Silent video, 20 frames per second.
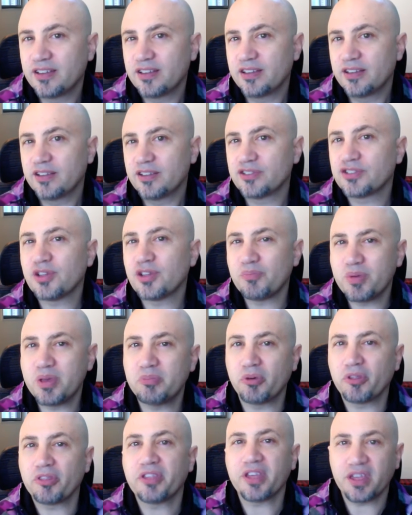some
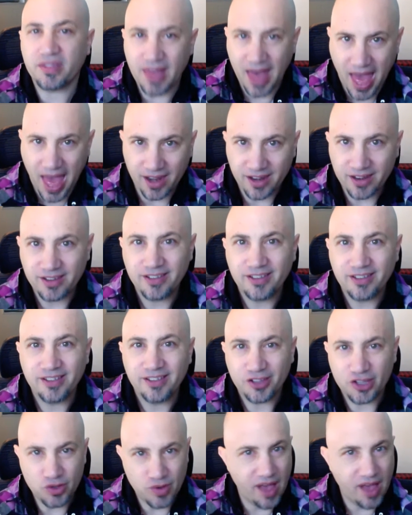people think that
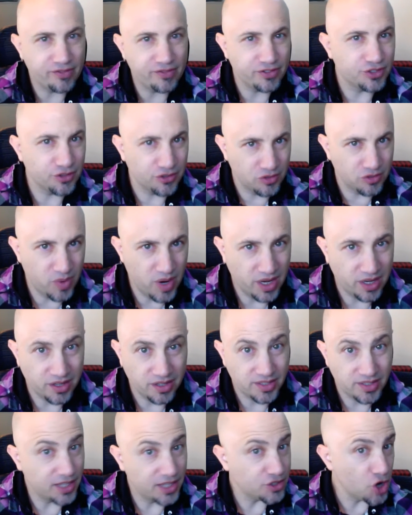you have a certain
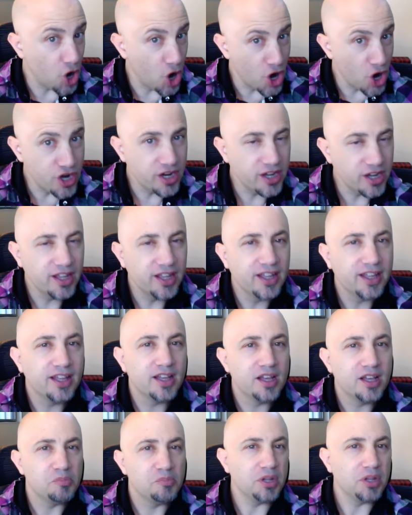weakness. That's hard,
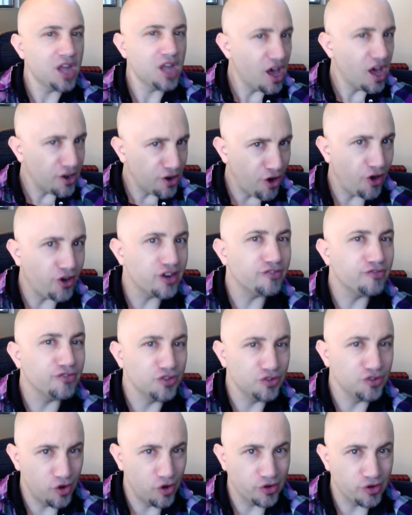but not hard if
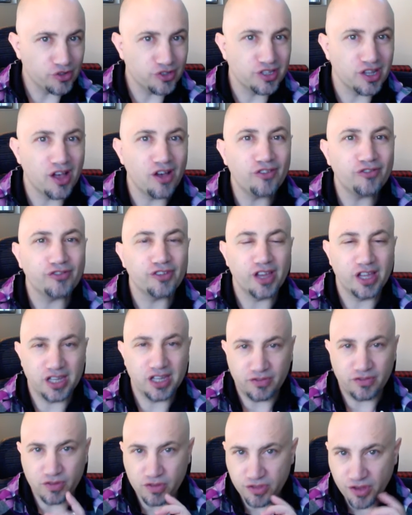you know yourself and
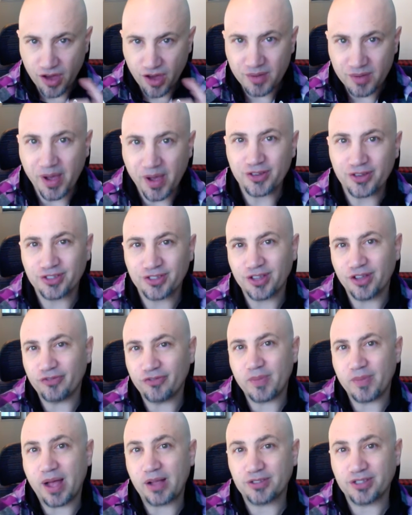if you thought about yourself
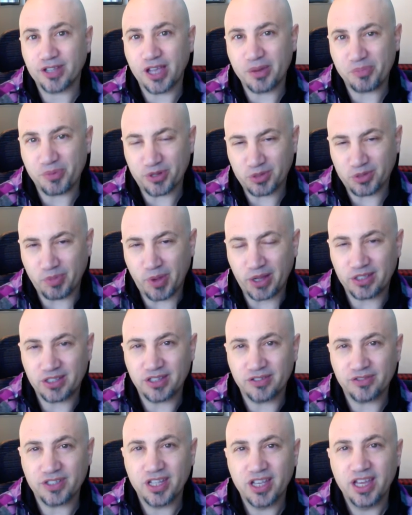from outside
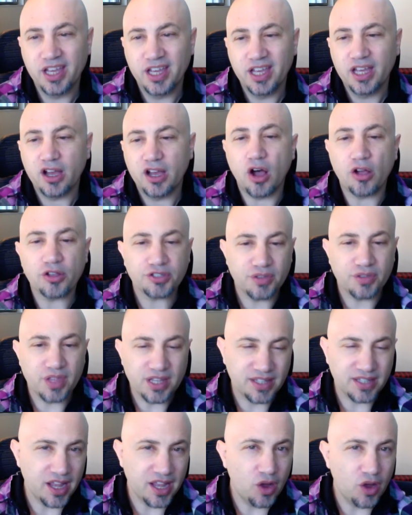perspectives. Also, they
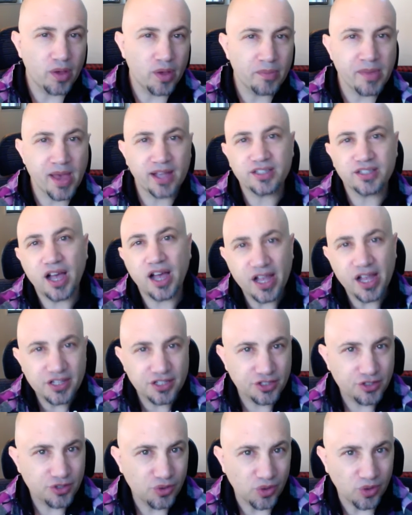say, going back to high
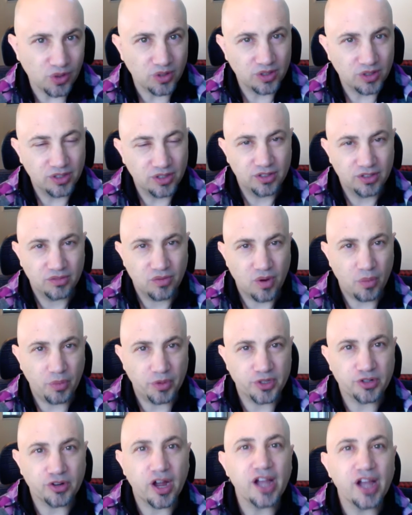school, what
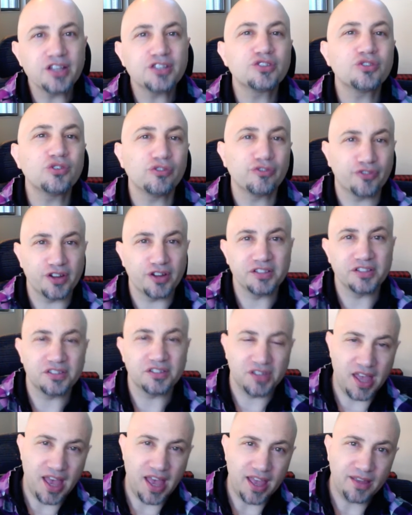would your high school friends
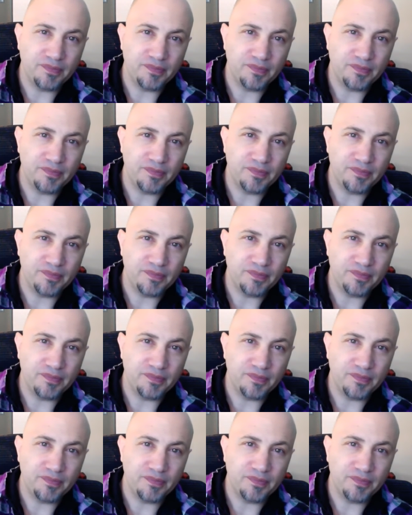say